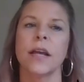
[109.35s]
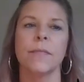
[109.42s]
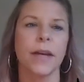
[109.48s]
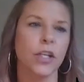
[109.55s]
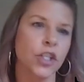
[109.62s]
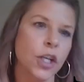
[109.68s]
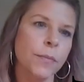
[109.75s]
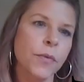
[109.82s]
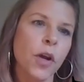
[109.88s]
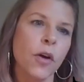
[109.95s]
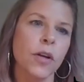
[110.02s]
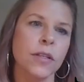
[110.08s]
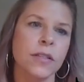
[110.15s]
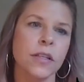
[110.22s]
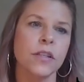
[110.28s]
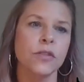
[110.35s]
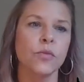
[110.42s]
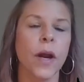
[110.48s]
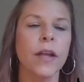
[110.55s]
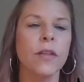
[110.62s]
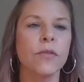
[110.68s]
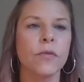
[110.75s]
and my ship
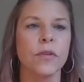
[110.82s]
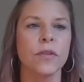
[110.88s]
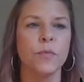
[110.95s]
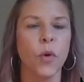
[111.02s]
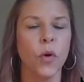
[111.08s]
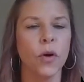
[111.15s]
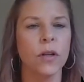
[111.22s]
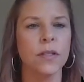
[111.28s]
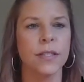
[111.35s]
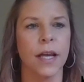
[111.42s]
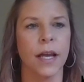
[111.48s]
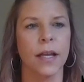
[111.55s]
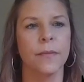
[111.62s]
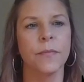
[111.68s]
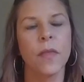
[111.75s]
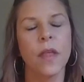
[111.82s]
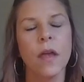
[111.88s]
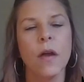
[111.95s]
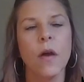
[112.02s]
notices right through this portal site.